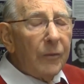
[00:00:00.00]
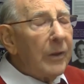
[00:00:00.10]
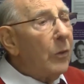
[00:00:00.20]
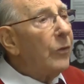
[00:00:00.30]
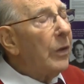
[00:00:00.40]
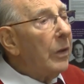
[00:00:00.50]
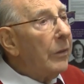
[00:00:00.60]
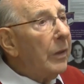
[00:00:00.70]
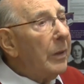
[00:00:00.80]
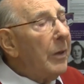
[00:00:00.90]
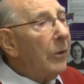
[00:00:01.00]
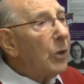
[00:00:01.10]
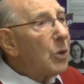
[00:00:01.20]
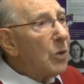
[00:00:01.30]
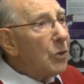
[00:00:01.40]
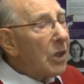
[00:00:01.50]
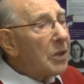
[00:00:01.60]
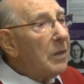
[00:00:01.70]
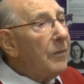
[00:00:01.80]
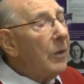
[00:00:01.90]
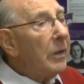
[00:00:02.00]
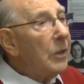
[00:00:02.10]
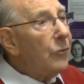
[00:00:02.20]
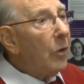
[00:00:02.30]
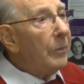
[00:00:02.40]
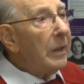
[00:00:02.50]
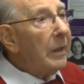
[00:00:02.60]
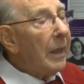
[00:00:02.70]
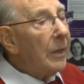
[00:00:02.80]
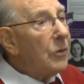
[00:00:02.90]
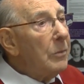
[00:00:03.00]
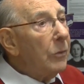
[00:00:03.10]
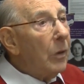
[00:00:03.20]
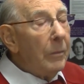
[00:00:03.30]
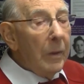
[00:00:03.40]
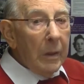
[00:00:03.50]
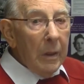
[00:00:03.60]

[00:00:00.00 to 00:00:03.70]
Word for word: feel that the Americans were justified in dropping the atom bomb.